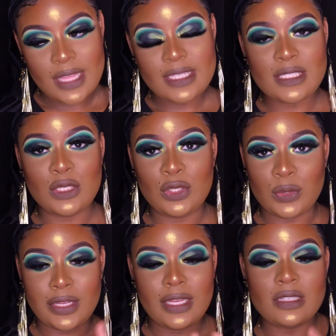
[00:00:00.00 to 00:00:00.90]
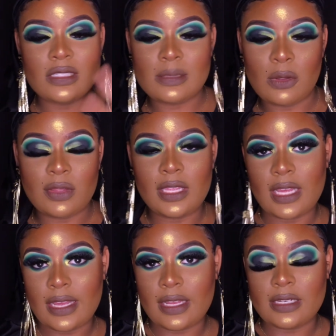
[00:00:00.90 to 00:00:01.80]
This is a green smoky
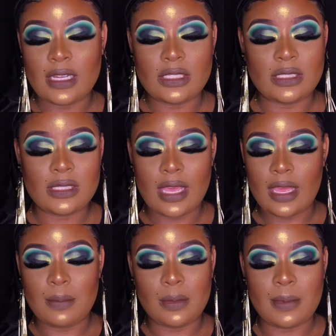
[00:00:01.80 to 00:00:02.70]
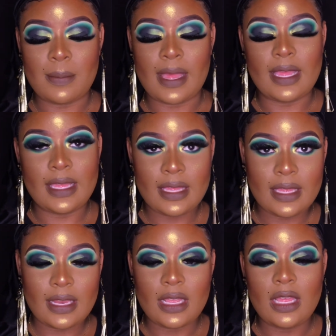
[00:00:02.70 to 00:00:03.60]
eye that I just came up in my
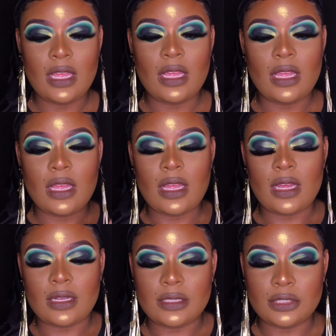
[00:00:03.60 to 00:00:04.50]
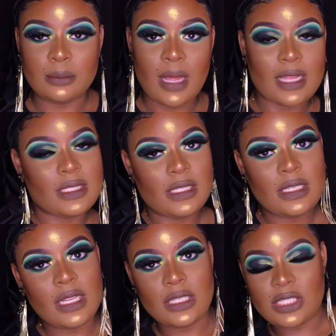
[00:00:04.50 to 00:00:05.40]
head. I
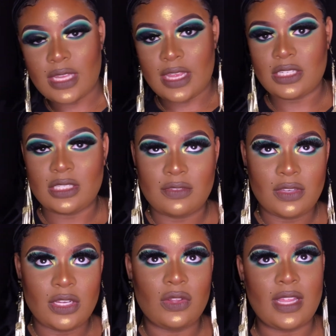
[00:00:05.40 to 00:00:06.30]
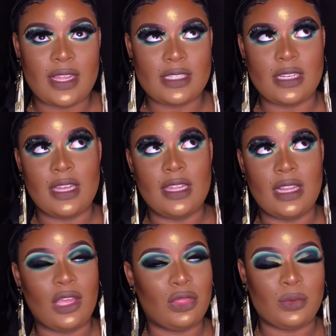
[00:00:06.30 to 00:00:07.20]
seen Alicia Ashley's video last night at
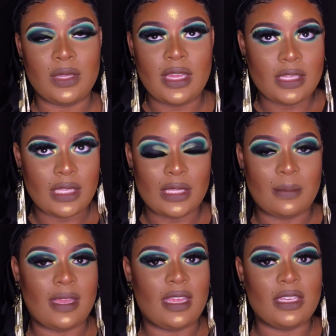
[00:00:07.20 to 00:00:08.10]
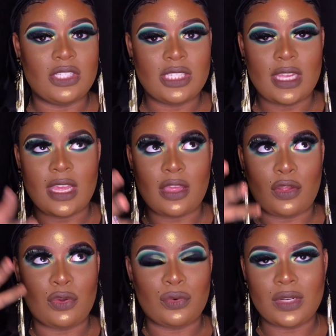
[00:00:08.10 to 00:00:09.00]
like 3 a.m. and she
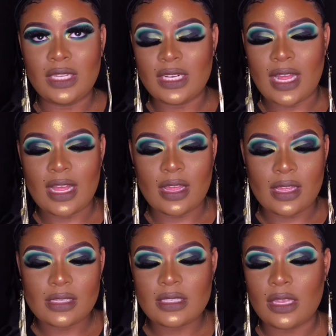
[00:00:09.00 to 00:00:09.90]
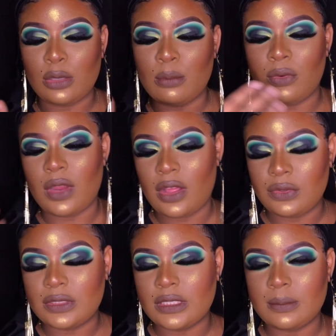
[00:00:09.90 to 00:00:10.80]
had green eyes and a
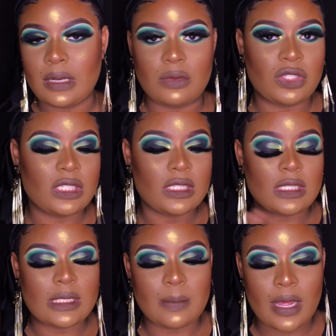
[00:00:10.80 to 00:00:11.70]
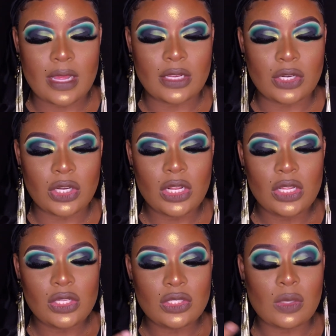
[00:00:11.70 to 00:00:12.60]
brown lip, and I was just inspired.
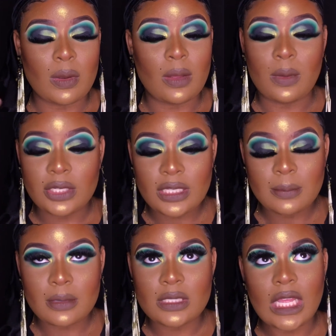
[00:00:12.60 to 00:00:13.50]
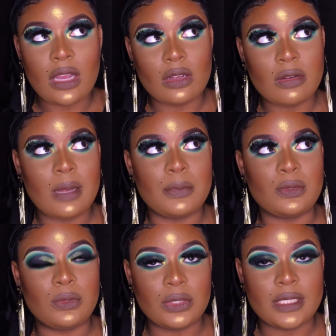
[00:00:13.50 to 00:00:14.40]
So when I woke up, I was like, oh, I'm gonna
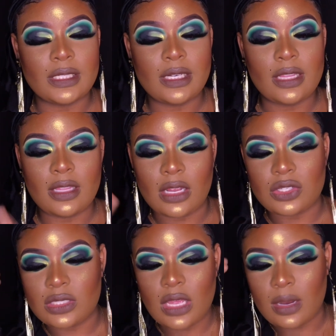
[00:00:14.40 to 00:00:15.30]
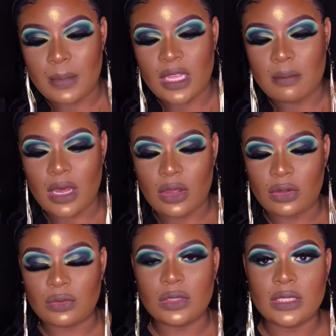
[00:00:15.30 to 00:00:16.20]
do green, and then I just kind of made my
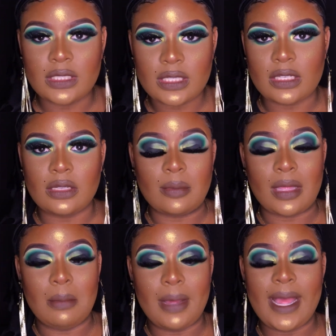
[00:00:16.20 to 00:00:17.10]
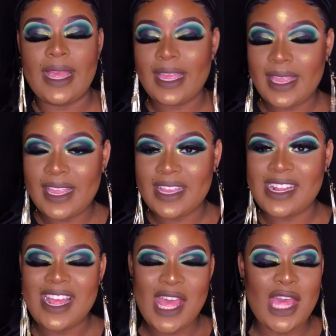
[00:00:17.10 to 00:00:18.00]
own look up in my head,
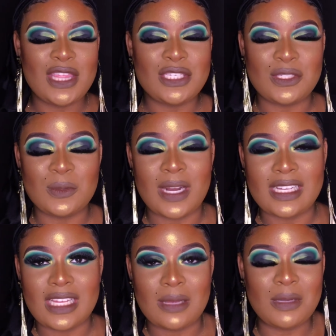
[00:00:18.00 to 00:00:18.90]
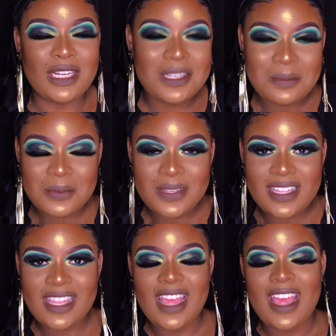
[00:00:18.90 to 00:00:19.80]
and this is what I came up
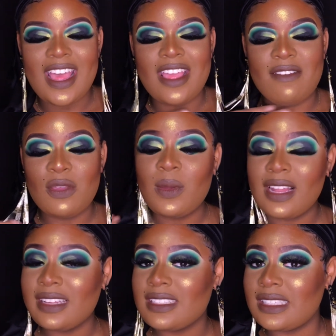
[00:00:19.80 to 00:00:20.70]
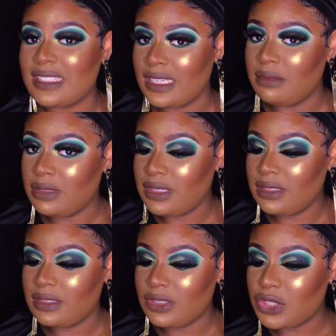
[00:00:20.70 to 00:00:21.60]
with. If you would like to see
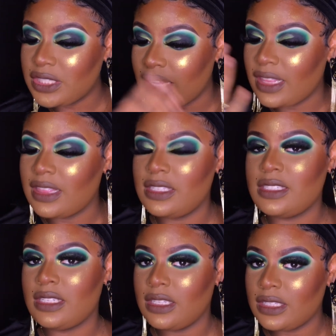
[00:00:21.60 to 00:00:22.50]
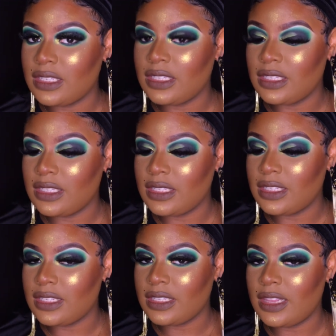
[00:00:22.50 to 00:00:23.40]
me create this look,
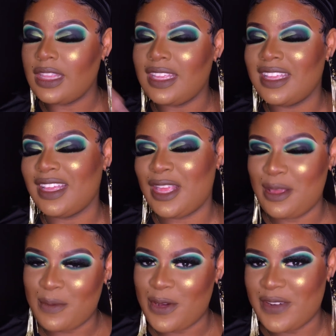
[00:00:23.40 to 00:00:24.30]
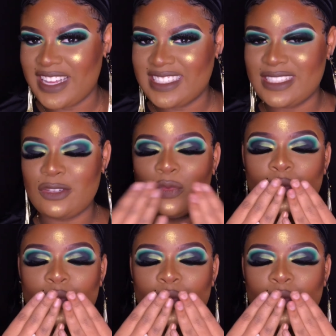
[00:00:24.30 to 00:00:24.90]
then keep on watching.